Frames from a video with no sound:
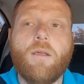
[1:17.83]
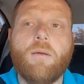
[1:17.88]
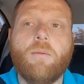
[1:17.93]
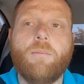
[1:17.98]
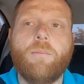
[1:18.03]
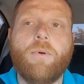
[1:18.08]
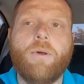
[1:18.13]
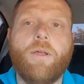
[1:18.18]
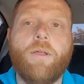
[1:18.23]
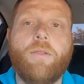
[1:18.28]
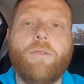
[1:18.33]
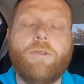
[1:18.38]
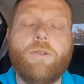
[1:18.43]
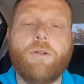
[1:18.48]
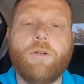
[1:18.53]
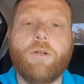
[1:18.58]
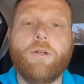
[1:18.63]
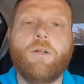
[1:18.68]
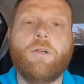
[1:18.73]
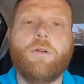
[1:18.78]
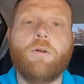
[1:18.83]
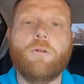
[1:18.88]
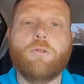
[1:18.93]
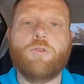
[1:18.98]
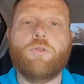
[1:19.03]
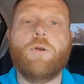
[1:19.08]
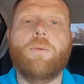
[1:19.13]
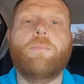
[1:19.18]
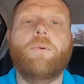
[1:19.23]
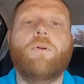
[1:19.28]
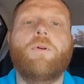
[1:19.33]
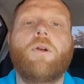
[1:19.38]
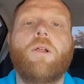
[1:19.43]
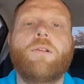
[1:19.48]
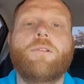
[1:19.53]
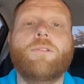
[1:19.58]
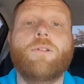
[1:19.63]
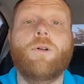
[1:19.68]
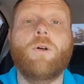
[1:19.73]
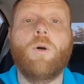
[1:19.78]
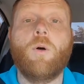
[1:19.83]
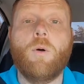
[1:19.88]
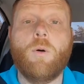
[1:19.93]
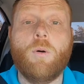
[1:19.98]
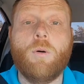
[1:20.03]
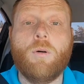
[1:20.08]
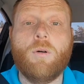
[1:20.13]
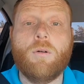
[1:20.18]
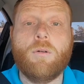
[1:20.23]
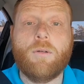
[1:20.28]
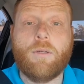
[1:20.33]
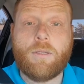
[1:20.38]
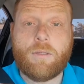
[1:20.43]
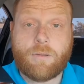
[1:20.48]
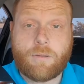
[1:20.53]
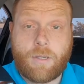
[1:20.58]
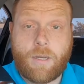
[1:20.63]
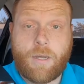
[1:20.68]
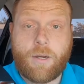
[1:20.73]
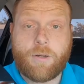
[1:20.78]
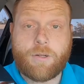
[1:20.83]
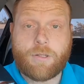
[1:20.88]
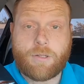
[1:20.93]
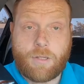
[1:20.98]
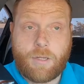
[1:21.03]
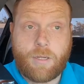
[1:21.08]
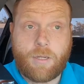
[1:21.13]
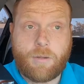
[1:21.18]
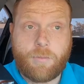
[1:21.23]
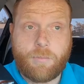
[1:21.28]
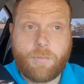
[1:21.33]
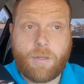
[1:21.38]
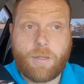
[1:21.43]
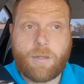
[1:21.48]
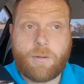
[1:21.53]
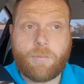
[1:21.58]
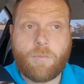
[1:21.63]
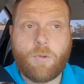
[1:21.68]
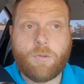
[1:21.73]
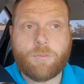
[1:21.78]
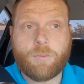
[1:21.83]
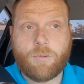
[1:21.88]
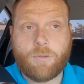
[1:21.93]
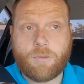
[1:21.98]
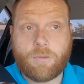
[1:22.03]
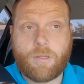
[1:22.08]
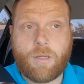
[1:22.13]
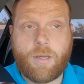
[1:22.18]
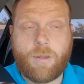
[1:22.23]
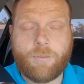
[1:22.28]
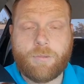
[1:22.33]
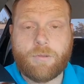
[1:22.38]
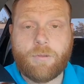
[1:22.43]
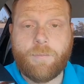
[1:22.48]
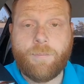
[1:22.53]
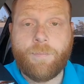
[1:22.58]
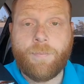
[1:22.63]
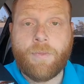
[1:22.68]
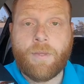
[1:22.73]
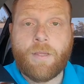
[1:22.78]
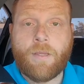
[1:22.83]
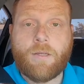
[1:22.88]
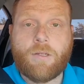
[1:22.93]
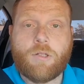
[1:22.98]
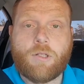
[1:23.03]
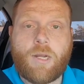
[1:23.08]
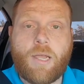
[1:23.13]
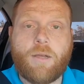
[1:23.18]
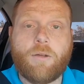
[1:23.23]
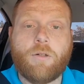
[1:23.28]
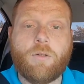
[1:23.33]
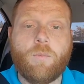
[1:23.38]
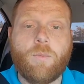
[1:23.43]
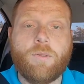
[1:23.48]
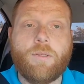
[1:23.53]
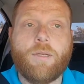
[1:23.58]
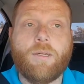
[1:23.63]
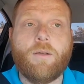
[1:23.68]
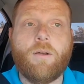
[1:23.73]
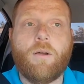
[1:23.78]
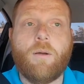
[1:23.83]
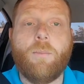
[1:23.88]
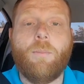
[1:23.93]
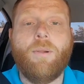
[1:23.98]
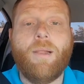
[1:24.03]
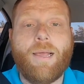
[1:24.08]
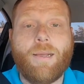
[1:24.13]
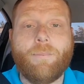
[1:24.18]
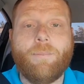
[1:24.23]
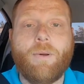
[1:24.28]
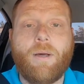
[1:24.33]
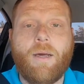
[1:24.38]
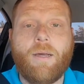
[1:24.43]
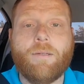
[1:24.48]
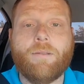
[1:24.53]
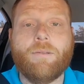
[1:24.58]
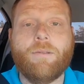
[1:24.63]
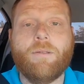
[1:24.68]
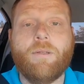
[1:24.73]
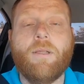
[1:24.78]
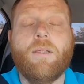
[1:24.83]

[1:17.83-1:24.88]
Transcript: but you're gonna go trip across the whole entire state, making multiple stops, shackled in what they call a black box.